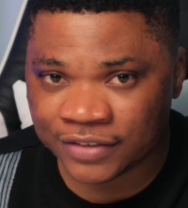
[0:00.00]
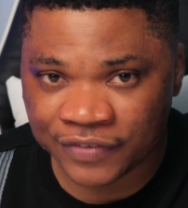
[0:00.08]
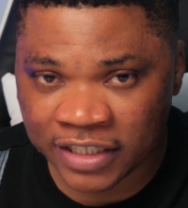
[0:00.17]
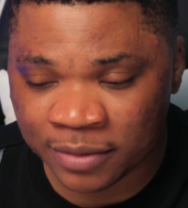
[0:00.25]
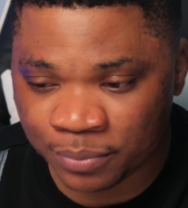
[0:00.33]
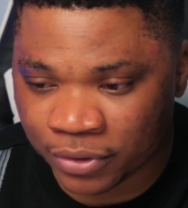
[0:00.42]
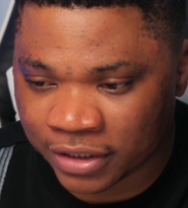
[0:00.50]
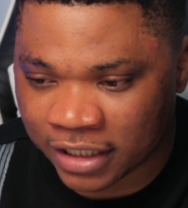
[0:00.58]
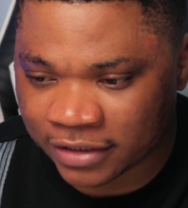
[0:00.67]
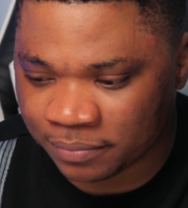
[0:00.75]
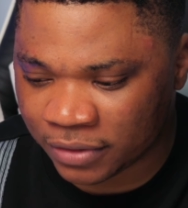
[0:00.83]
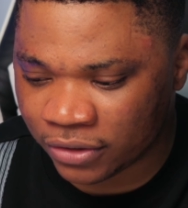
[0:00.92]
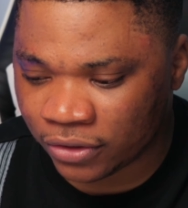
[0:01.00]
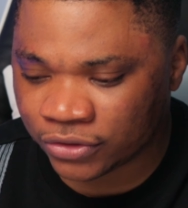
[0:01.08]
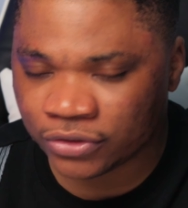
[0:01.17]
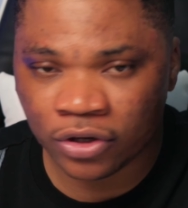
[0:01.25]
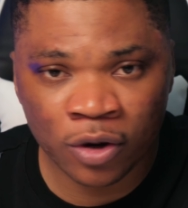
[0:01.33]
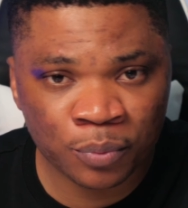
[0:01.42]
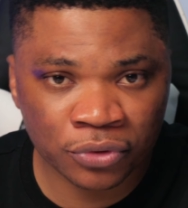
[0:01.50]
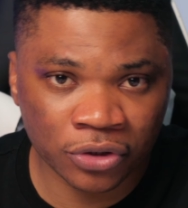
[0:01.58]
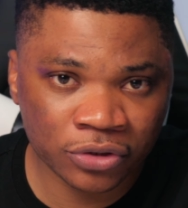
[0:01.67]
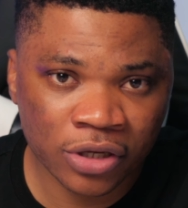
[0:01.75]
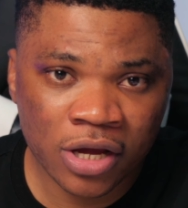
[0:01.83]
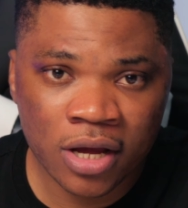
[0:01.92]
is very important because
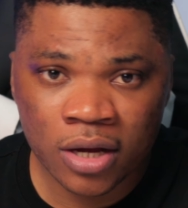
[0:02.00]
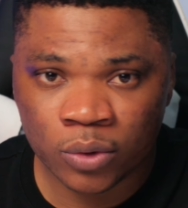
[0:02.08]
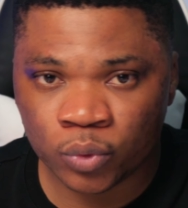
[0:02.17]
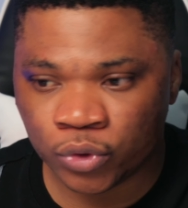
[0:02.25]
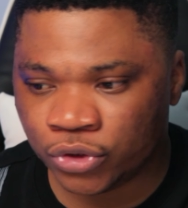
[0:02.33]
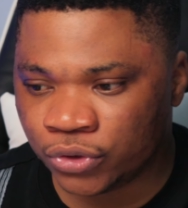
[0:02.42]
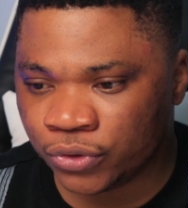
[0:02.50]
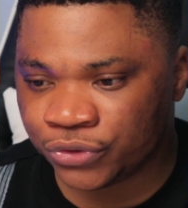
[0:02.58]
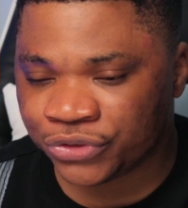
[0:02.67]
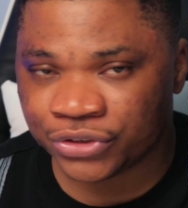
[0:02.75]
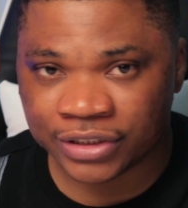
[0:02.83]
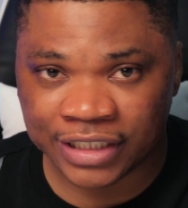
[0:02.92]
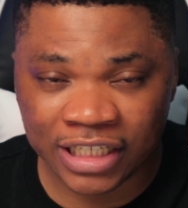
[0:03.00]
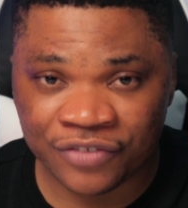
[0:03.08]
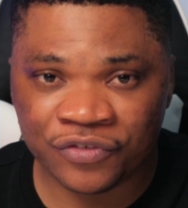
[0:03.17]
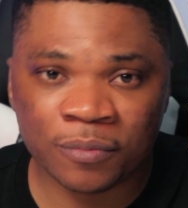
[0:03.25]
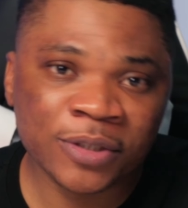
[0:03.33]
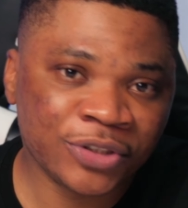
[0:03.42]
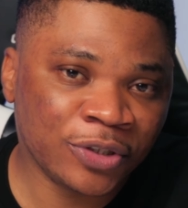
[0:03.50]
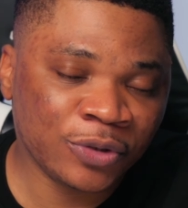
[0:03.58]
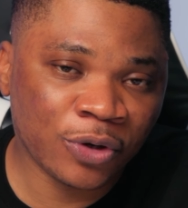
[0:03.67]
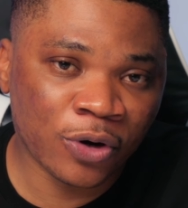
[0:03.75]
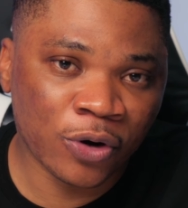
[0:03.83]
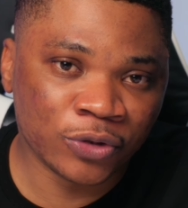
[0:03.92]
Upwork will use the
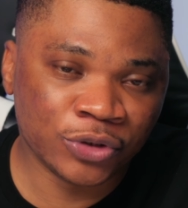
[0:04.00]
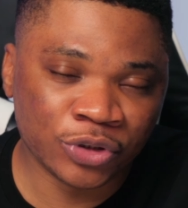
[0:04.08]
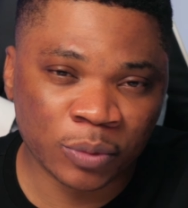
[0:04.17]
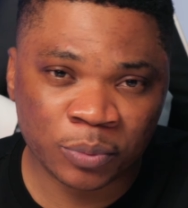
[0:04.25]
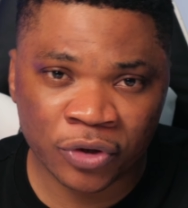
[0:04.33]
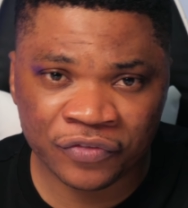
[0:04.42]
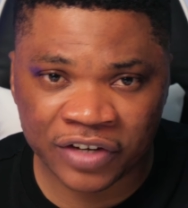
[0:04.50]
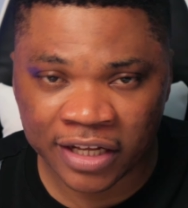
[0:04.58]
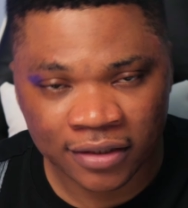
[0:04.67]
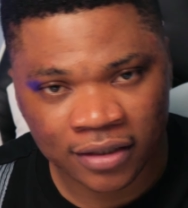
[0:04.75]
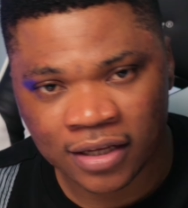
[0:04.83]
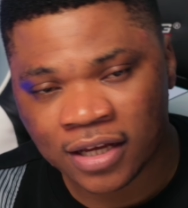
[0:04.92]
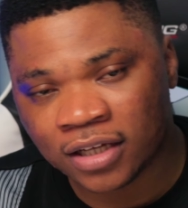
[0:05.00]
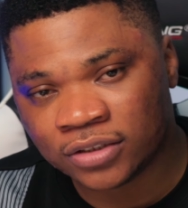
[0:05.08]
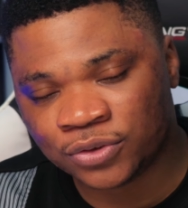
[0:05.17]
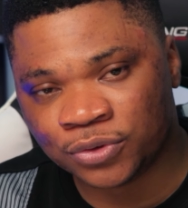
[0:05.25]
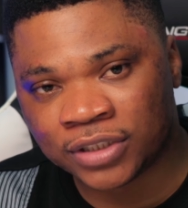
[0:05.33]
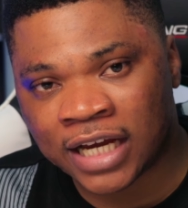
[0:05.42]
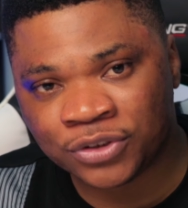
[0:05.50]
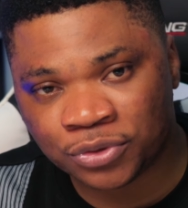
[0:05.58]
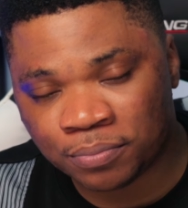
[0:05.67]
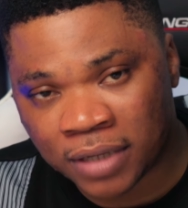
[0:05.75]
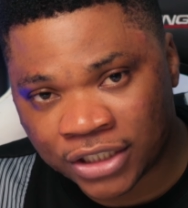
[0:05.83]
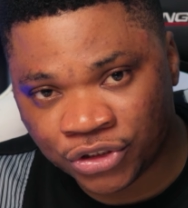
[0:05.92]
information on your profile to try
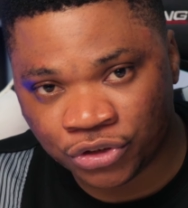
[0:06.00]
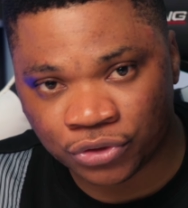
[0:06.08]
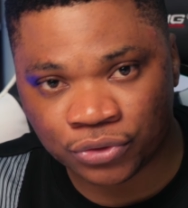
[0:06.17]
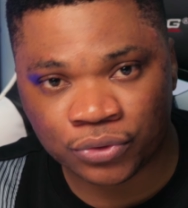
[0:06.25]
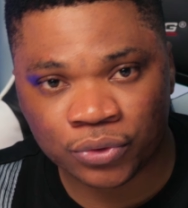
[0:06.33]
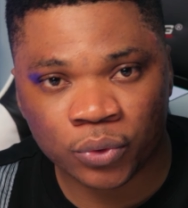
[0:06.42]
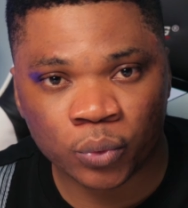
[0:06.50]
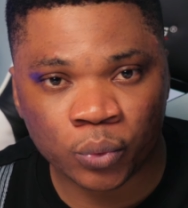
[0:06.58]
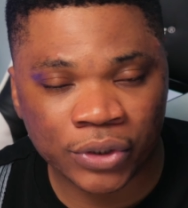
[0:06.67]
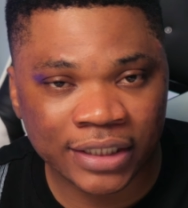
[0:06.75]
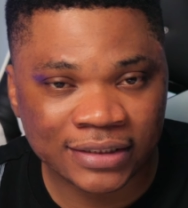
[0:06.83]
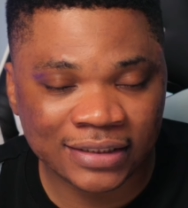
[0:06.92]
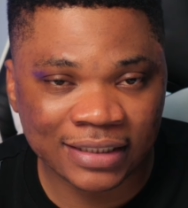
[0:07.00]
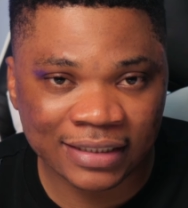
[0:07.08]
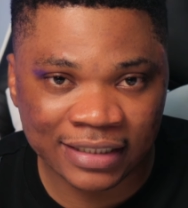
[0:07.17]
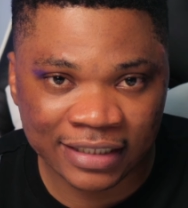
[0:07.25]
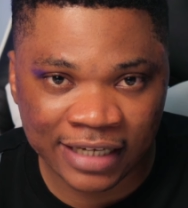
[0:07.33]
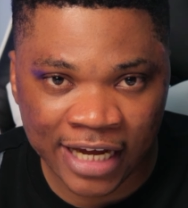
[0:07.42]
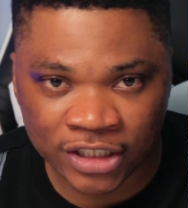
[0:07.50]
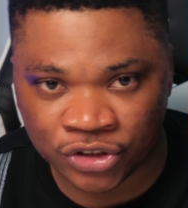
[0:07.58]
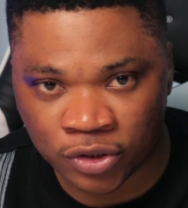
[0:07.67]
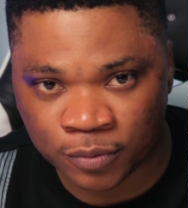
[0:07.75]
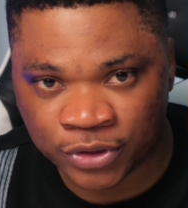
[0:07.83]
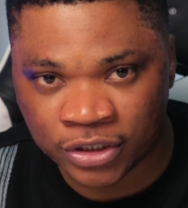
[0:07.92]
to match you with the right
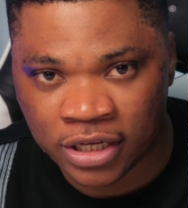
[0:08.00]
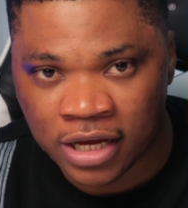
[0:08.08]
jobs.